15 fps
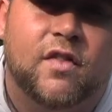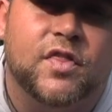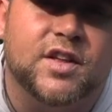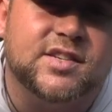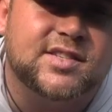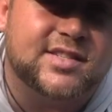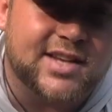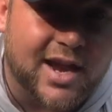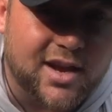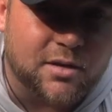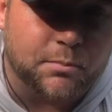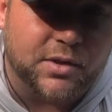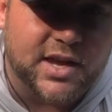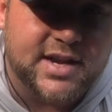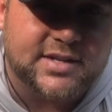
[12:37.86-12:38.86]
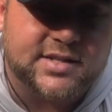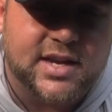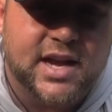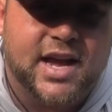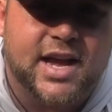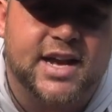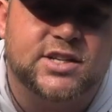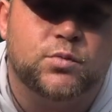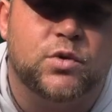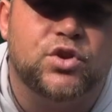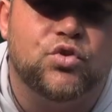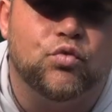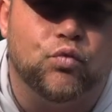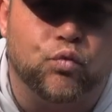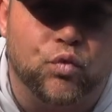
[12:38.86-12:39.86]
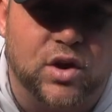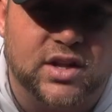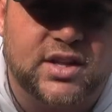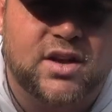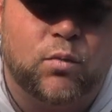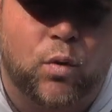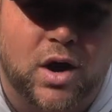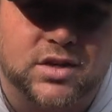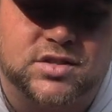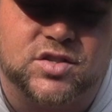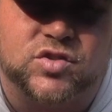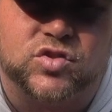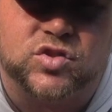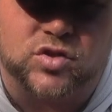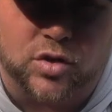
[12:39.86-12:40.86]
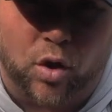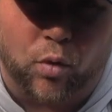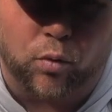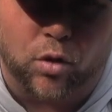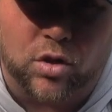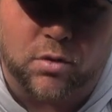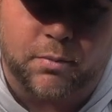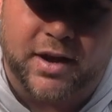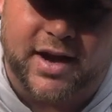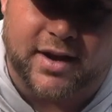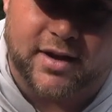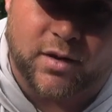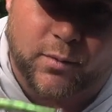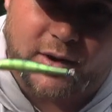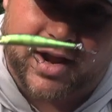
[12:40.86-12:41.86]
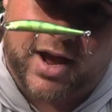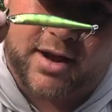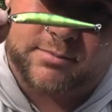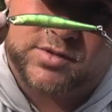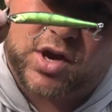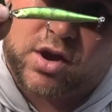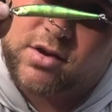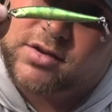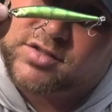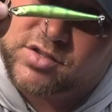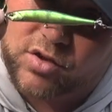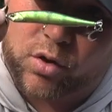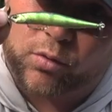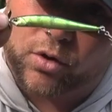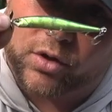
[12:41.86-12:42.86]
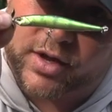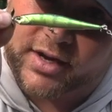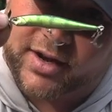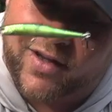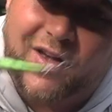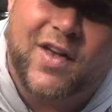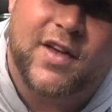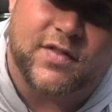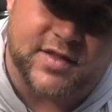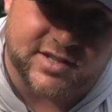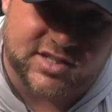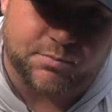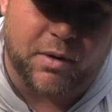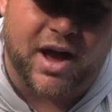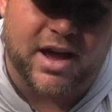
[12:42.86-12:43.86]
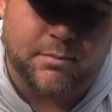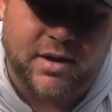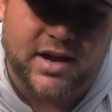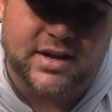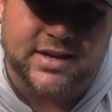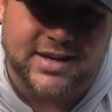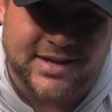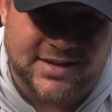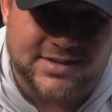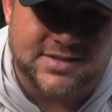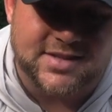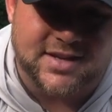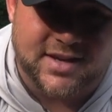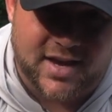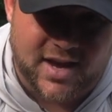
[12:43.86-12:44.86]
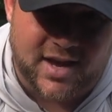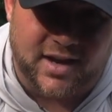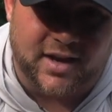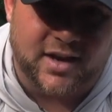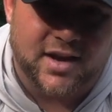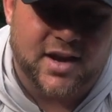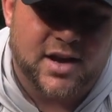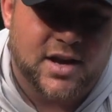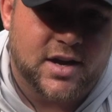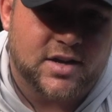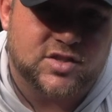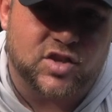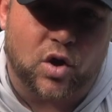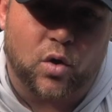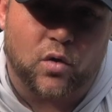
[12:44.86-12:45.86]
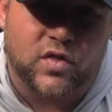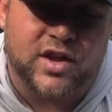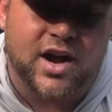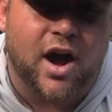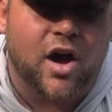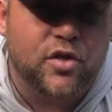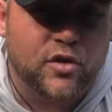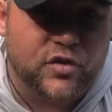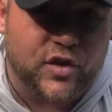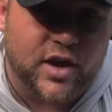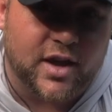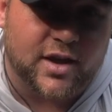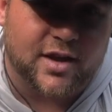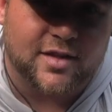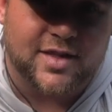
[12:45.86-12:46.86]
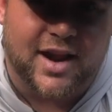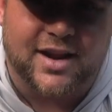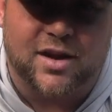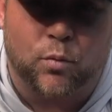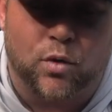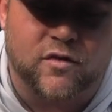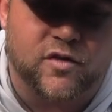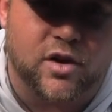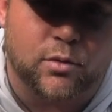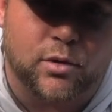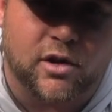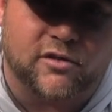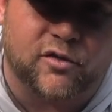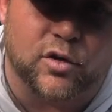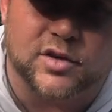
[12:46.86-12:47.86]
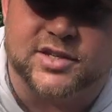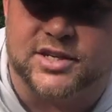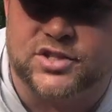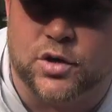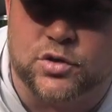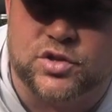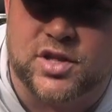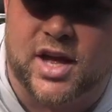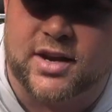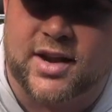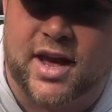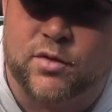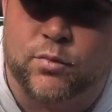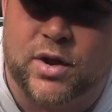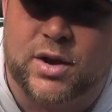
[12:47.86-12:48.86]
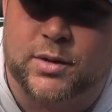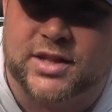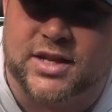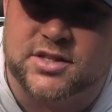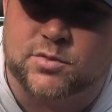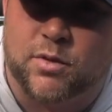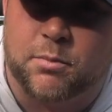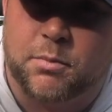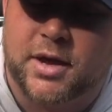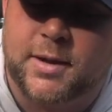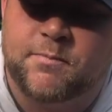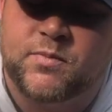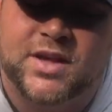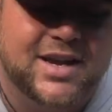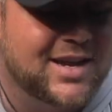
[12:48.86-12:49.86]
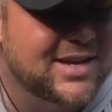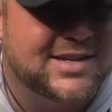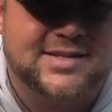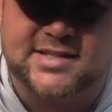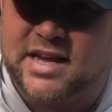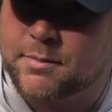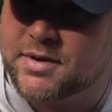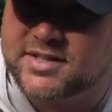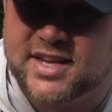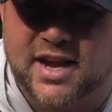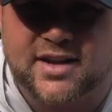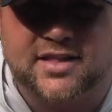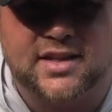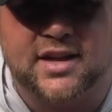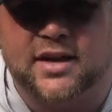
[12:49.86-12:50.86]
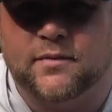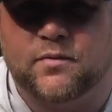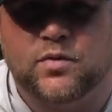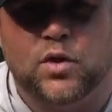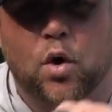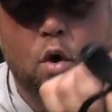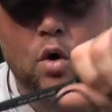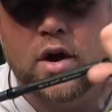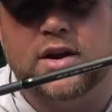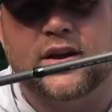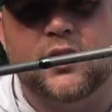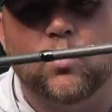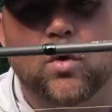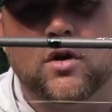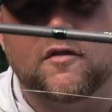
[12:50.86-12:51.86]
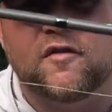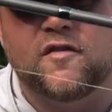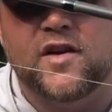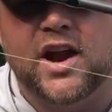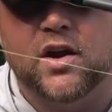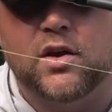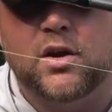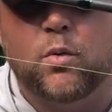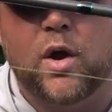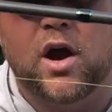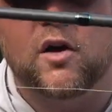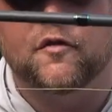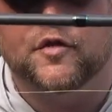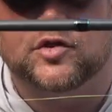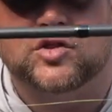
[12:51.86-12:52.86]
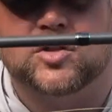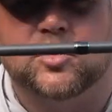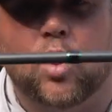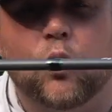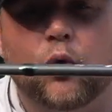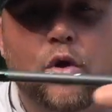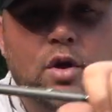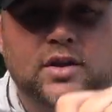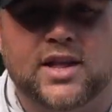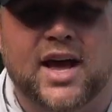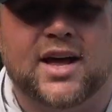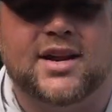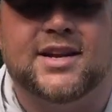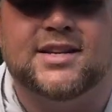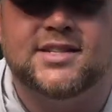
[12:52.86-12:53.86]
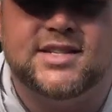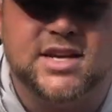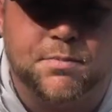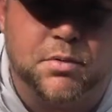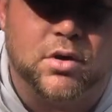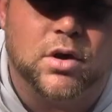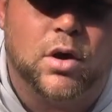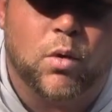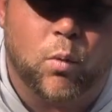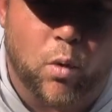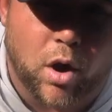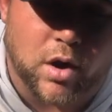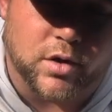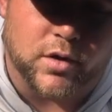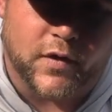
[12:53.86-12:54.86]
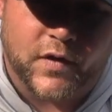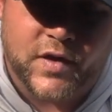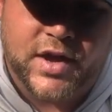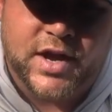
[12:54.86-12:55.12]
The second place is when you really want to slow roll a bait. And when I'm talking slow rolling, the spy bait is the king. So the other thing that it can work very well for is I showed you that Ned rig with that swim bait. Same exact thing. The Oric can work very well for slow rolling that in deeper water.